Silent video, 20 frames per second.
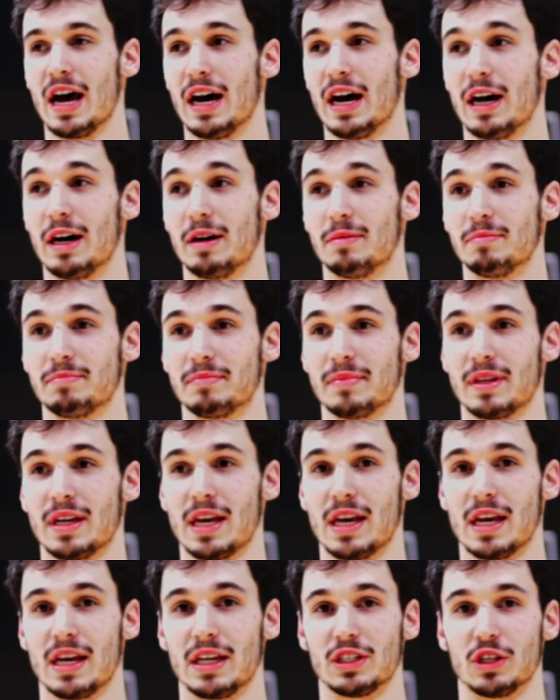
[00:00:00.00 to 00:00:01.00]

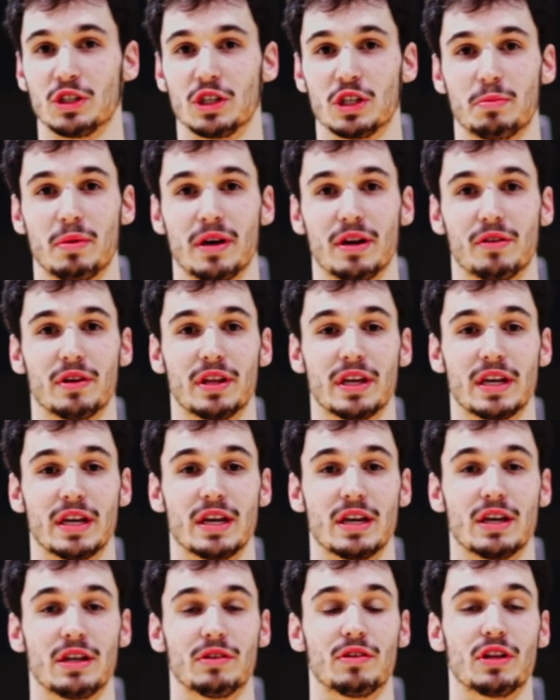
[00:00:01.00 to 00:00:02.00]
So just being
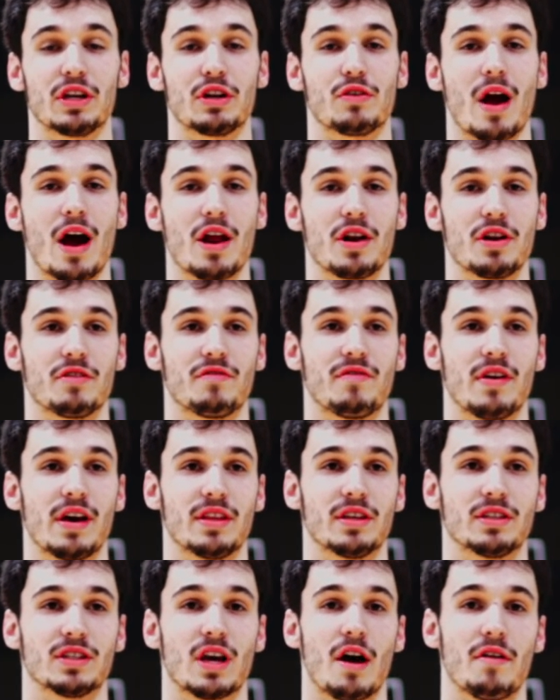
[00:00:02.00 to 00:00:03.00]
really, really grounded in your
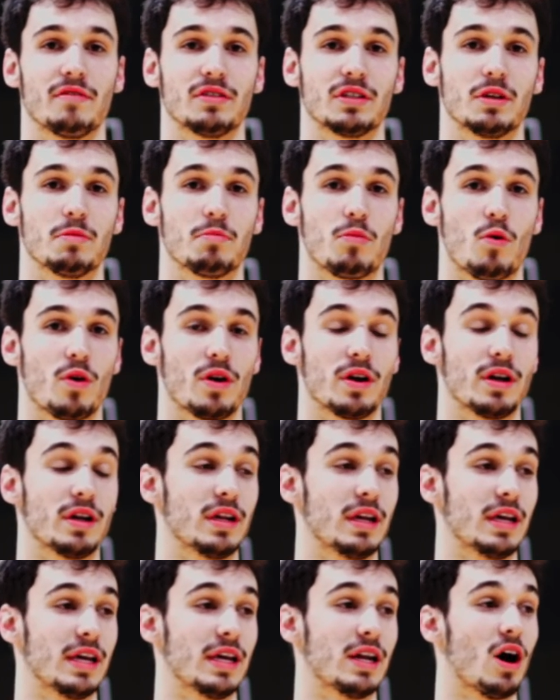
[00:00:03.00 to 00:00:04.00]
faith is obviously
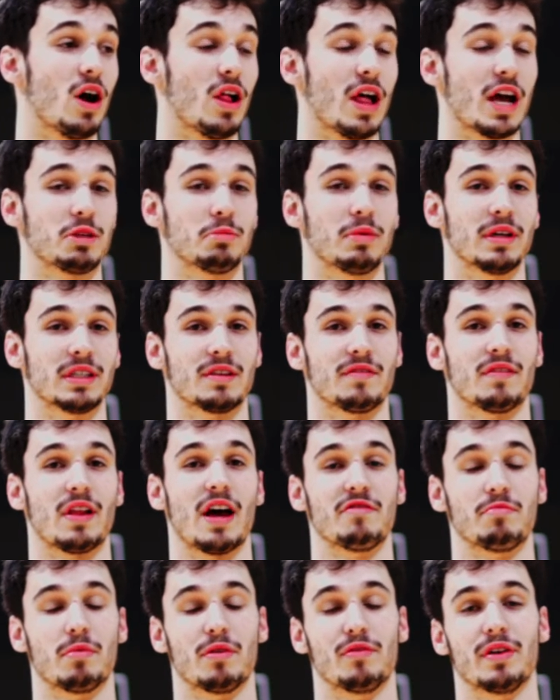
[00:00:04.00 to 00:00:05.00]
important in all aspects of
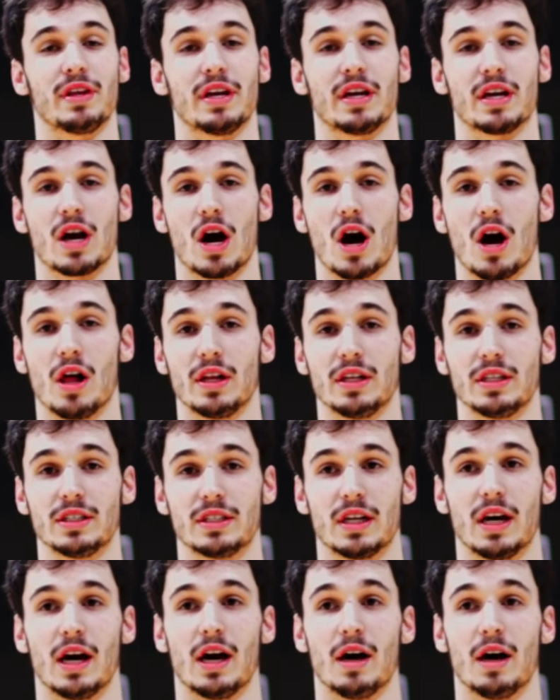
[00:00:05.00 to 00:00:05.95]
life, but really in college,